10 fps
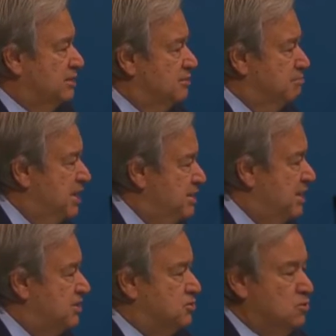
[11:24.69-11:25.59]

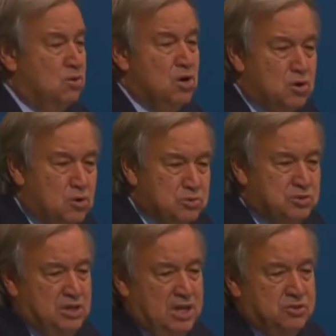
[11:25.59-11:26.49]
negotiation,
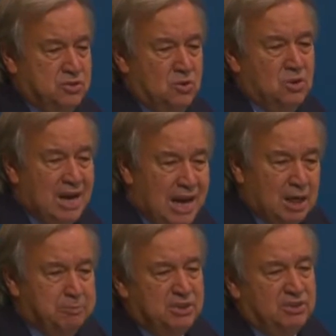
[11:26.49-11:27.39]
inquiry,
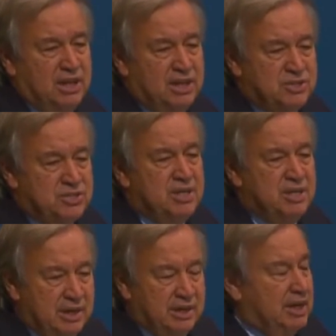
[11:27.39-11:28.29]
mediation,